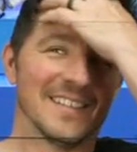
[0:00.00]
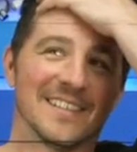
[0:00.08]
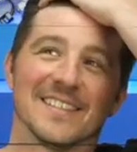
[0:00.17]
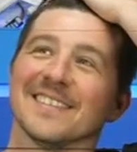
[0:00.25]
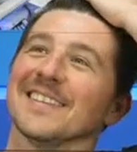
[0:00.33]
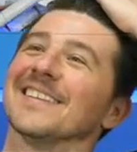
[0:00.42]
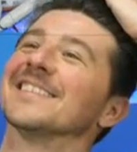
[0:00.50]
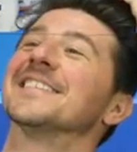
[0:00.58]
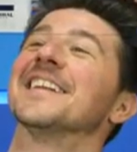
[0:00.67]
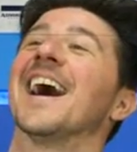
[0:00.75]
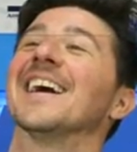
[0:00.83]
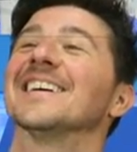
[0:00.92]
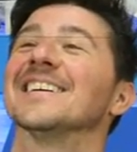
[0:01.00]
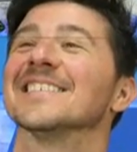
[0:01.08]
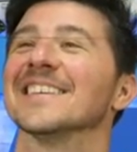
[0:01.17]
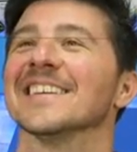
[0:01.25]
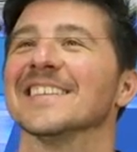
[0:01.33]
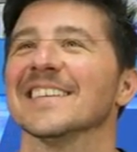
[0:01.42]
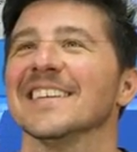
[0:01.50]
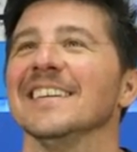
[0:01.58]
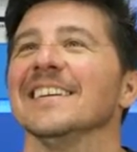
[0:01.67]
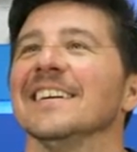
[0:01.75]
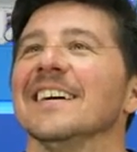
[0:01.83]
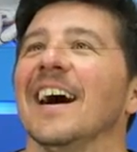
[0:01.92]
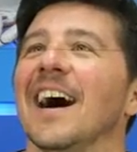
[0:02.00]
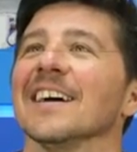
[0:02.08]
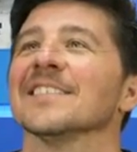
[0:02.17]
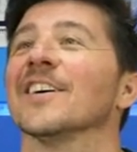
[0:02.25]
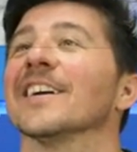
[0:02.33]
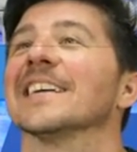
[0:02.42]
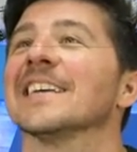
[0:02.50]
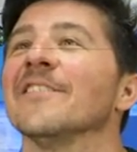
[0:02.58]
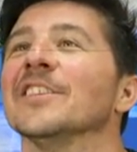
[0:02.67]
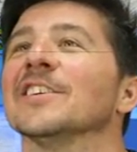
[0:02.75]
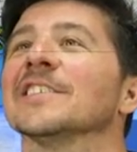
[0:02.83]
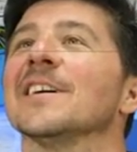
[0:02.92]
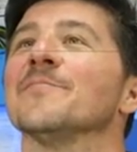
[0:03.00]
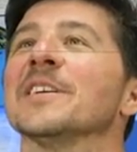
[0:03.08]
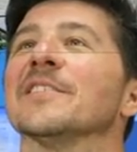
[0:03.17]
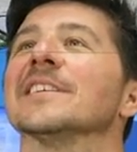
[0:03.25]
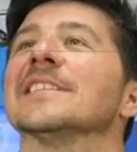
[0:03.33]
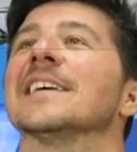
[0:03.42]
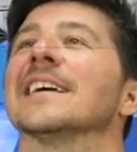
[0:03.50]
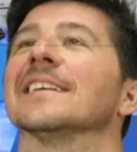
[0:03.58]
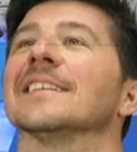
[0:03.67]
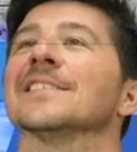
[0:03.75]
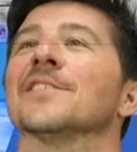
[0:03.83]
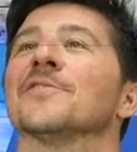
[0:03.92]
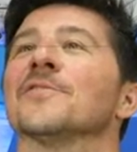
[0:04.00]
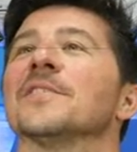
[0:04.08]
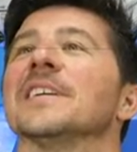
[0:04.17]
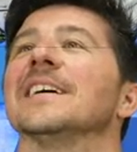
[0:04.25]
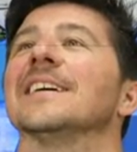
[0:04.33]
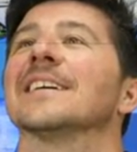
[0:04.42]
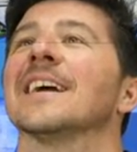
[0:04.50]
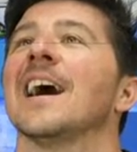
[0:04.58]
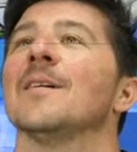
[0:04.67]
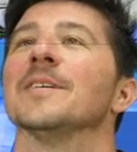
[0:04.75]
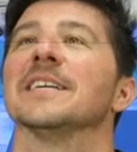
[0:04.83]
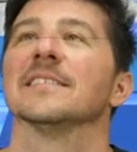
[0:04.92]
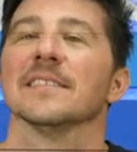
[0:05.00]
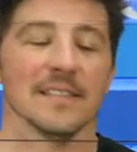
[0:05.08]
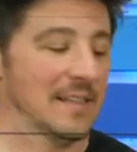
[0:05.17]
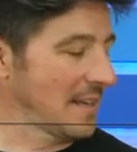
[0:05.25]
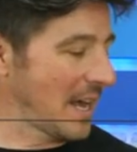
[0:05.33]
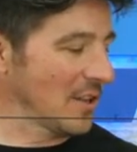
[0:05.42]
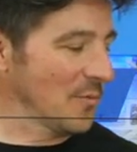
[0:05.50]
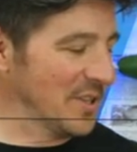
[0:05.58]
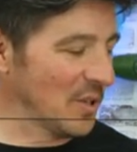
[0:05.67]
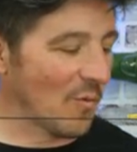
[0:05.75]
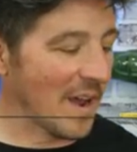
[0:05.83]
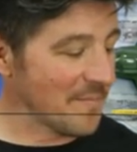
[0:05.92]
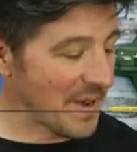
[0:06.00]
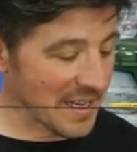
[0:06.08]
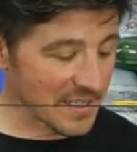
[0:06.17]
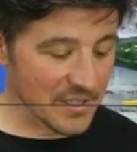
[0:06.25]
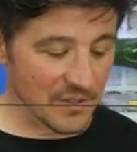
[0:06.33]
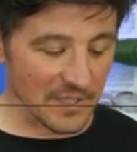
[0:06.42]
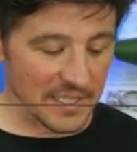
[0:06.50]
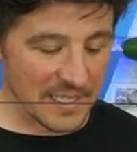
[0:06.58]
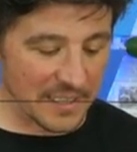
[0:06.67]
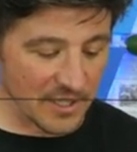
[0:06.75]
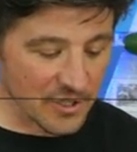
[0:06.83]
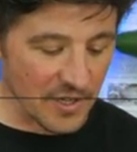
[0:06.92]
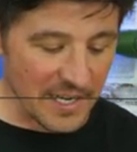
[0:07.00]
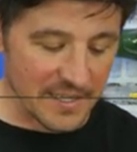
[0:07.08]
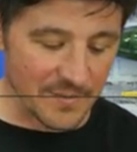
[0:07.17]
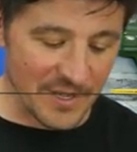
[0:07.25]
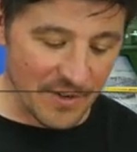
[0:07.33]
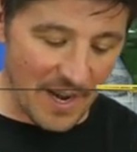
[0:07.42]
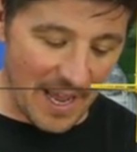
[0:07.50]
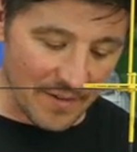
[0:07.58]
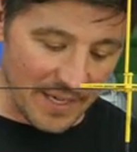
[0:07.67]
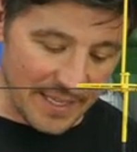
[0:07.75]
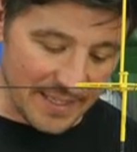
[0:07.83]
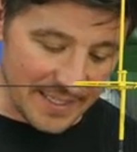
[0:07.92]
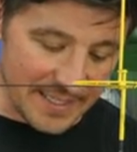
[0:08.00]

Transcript: is, is not as easy. Uh, sorry guys, I haven't looked up here in a second. Let's go through the uh, comments. I'll open the white box too. Let's get the transmitter out and the